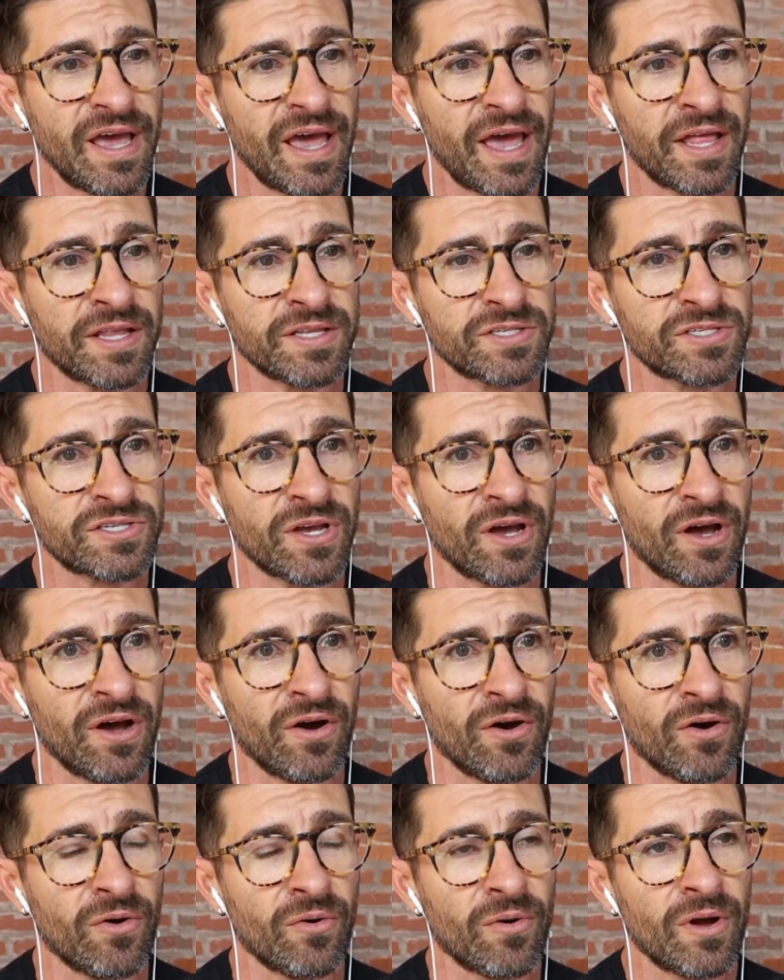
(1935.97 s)
And
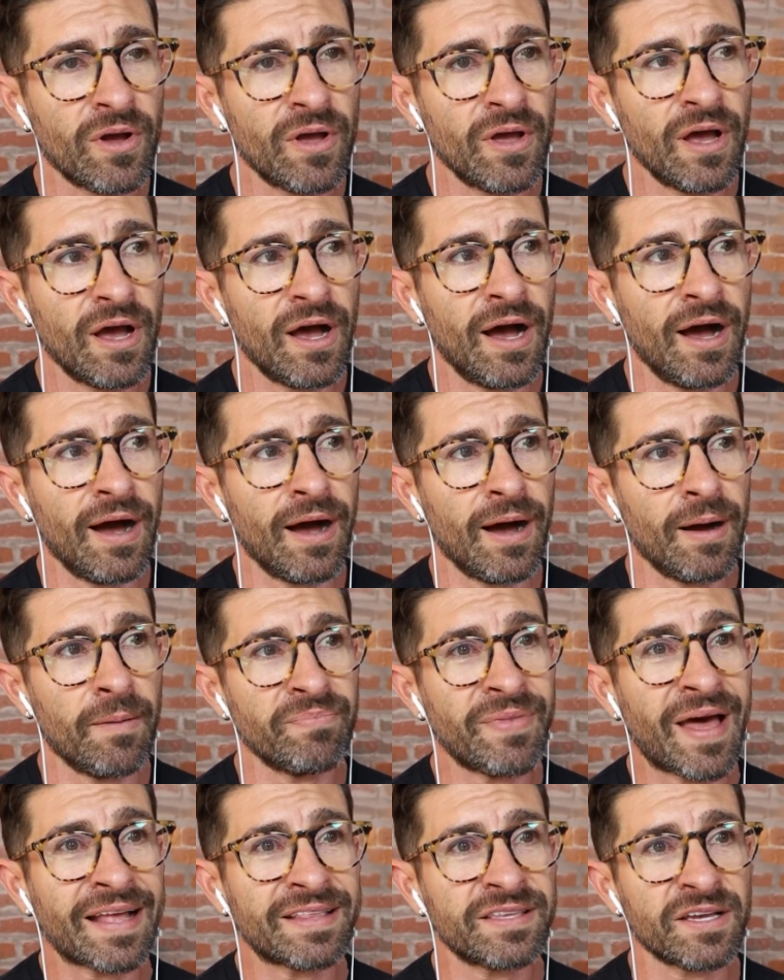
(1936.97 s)
so
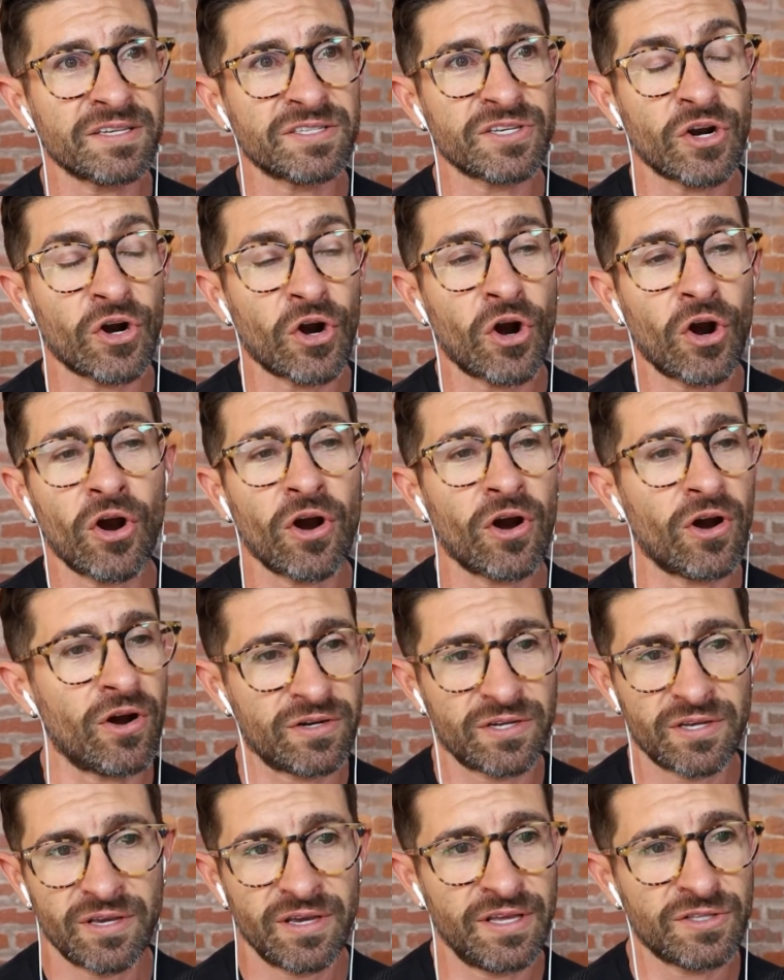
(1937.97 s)
that doesn't
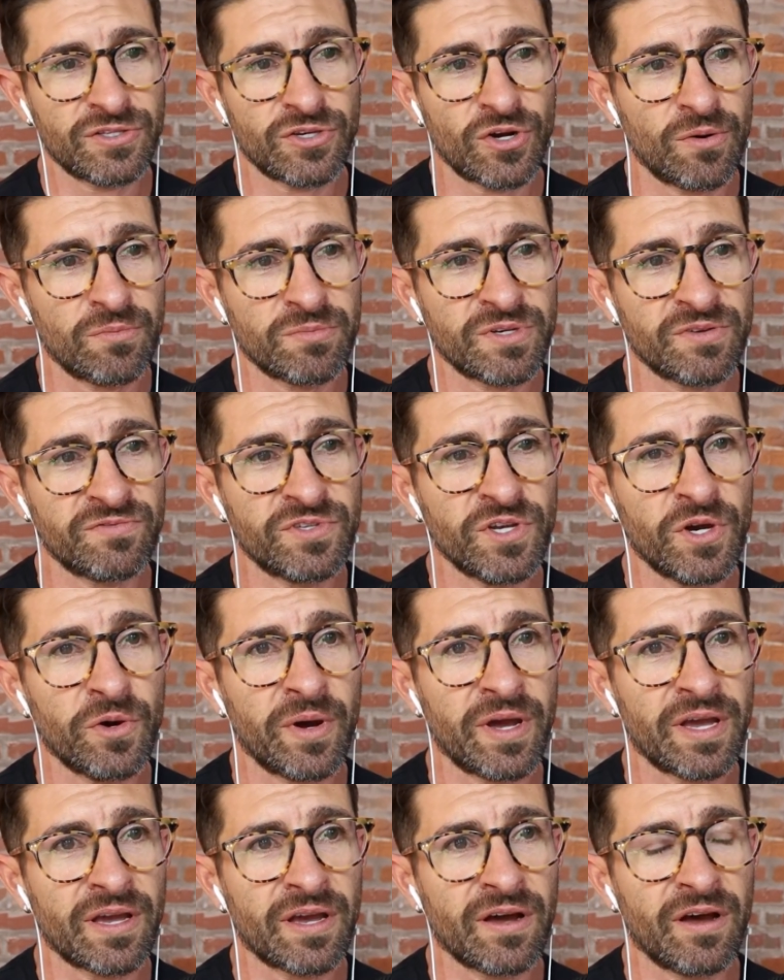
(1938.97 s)
hurt in terms of
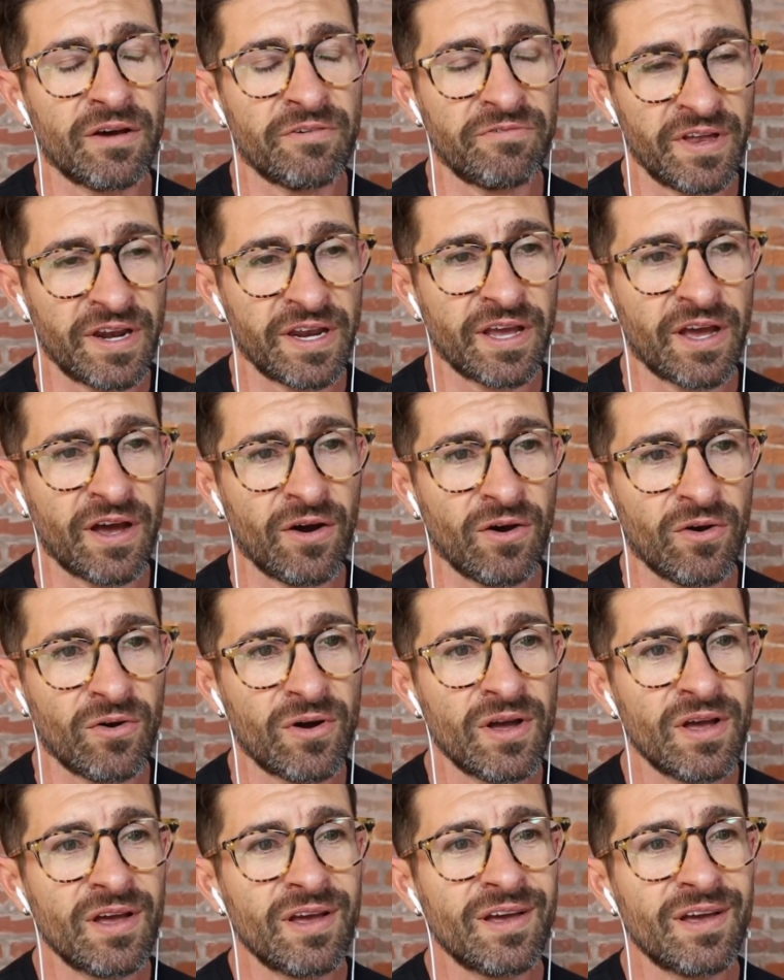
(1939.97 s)
doing a video.